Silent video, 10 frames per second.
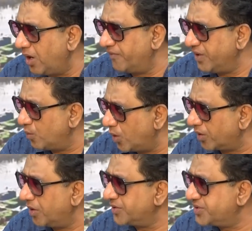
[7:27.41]
of the
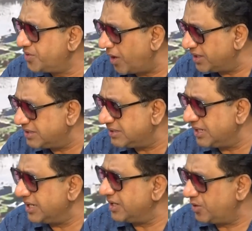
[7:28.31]
workers' choice
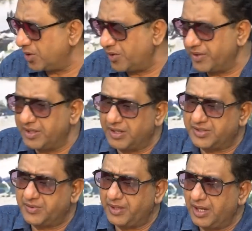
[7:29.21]
in the sugar
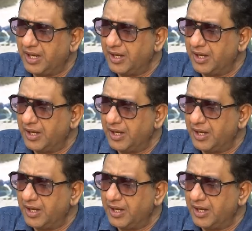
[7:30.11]
industry.